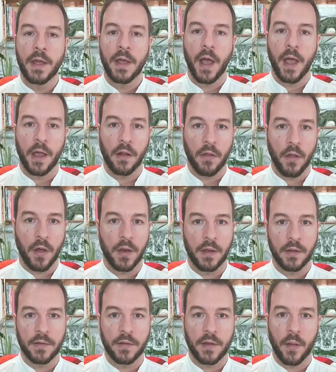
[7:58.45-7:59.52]
I had a lot
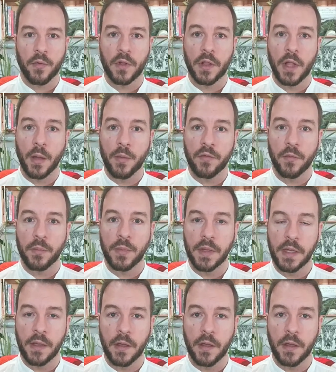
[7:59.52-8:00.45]
in temperate climate from being